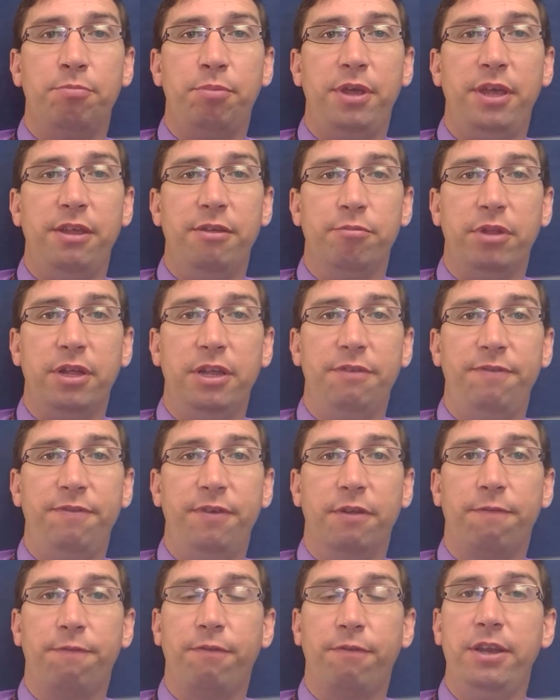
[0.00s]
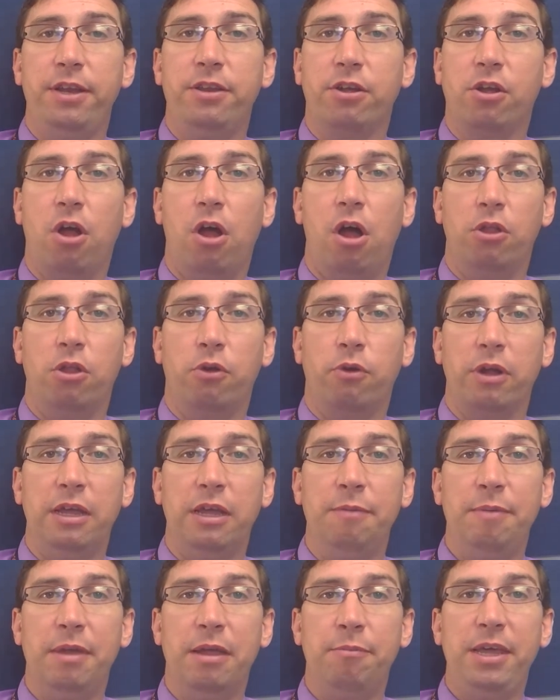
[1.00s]
please feel free to call or
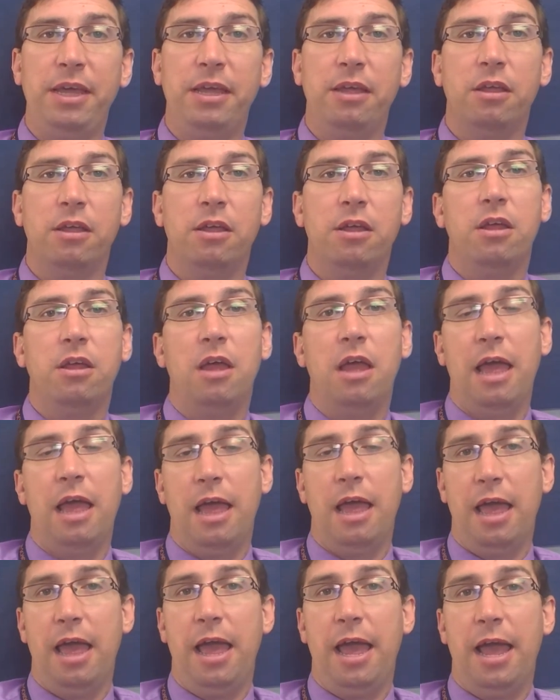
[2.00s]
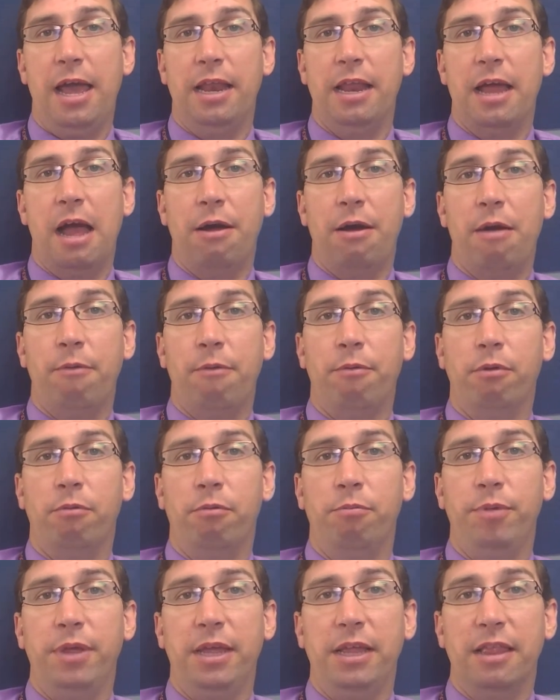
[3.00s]
email me, and I
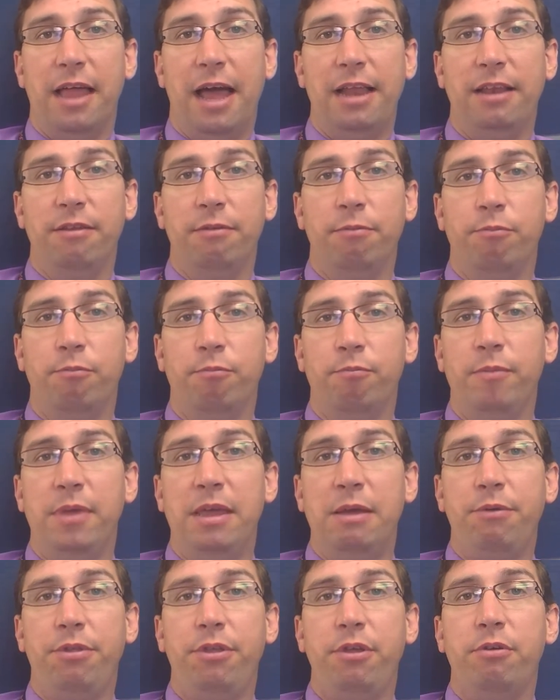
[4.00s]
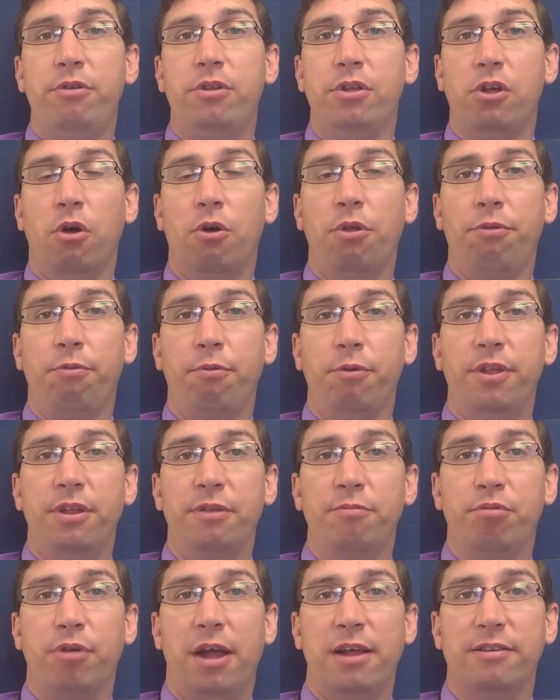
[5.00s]
will be glad to meet with you to go through
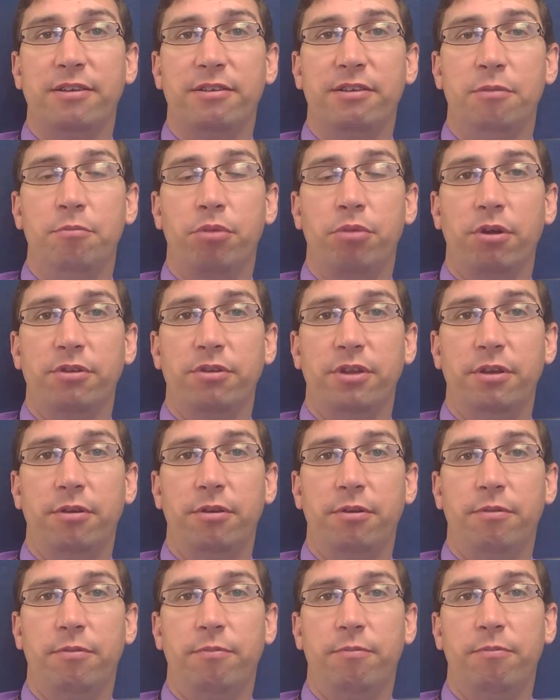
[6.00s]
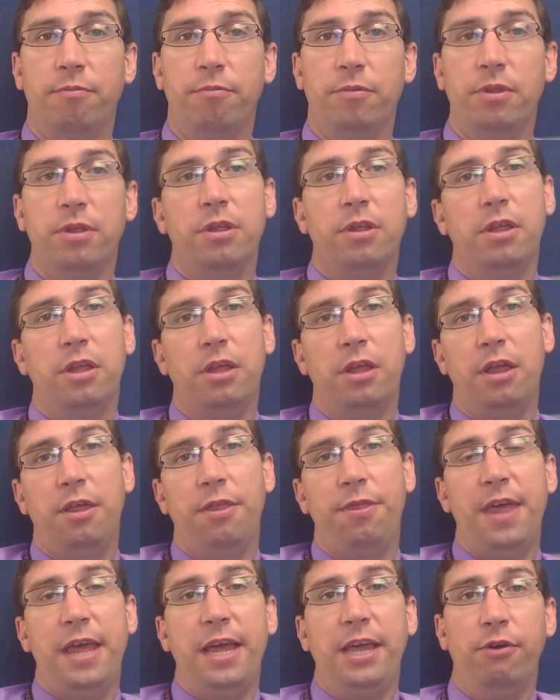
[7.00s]
this process in person.
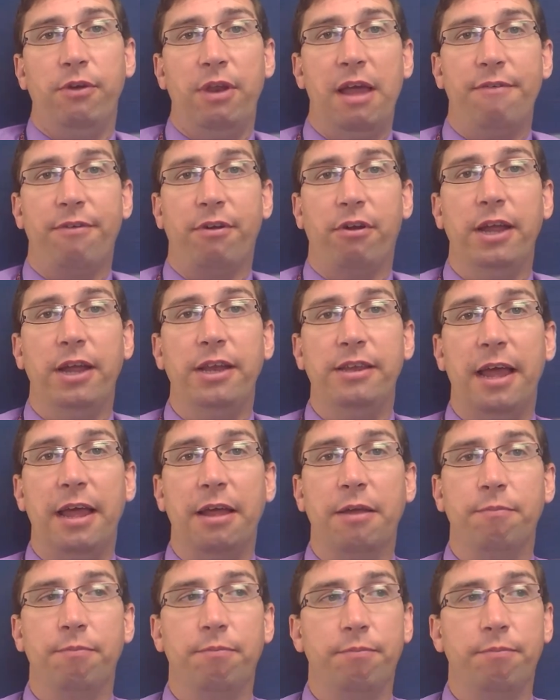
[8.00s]
Thank you and have a great day.